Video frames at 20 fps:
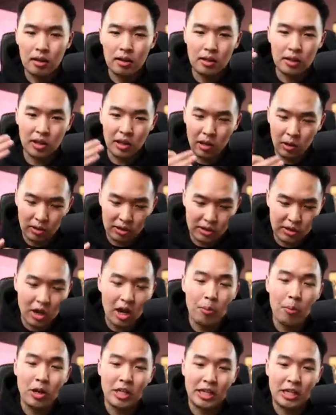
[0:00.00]
you know, the
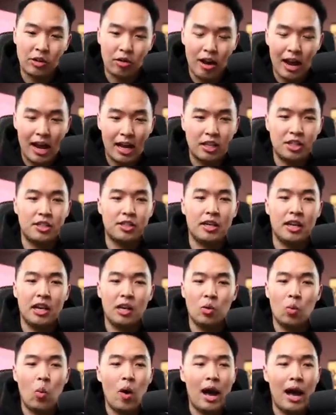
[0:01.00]
stock market crash
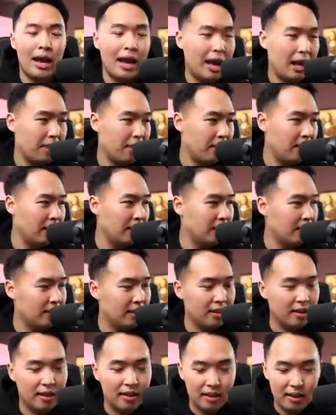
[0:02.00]
and why I think
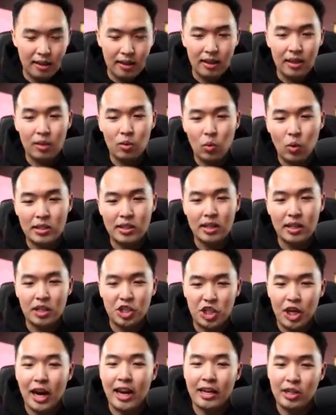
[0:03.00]
it wasn't a
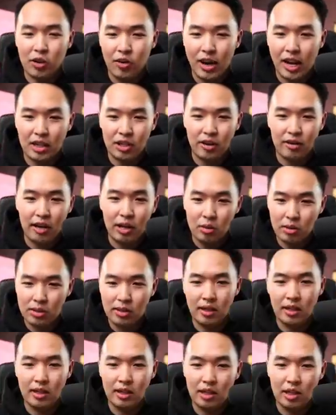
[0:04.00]
giant crash. All right, it was
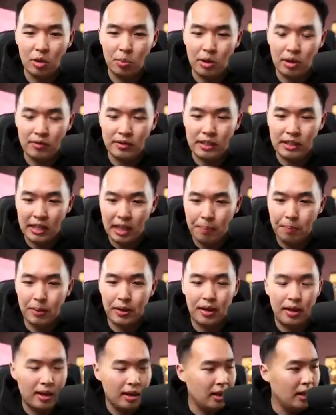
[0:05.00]
like a little bit of a dip,
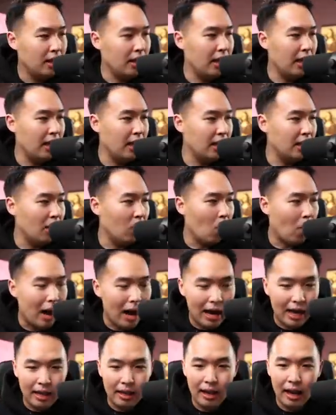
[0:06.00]
and uh,
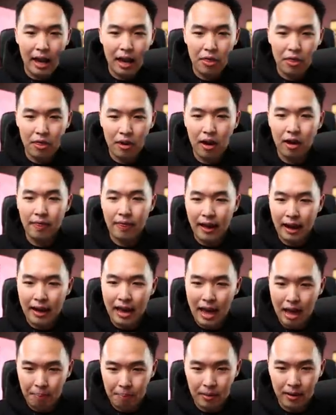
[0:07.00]
why I thought that
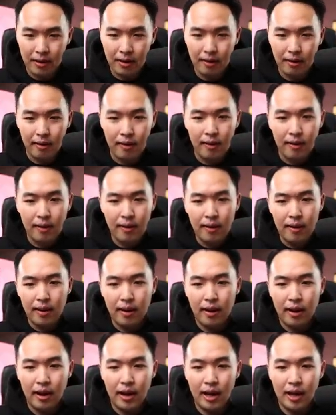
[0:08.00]
happened.
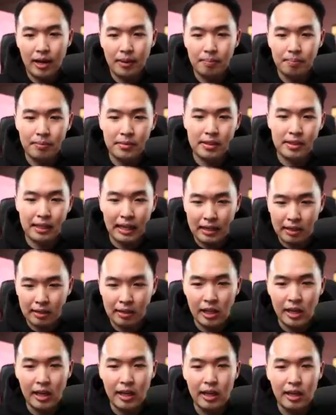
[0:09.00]
Um,
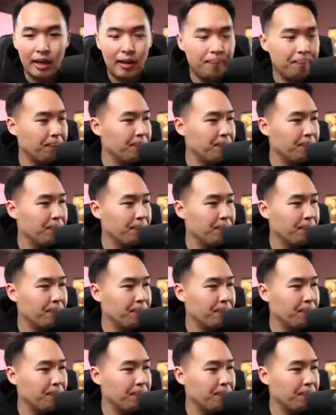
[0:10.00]
secondly,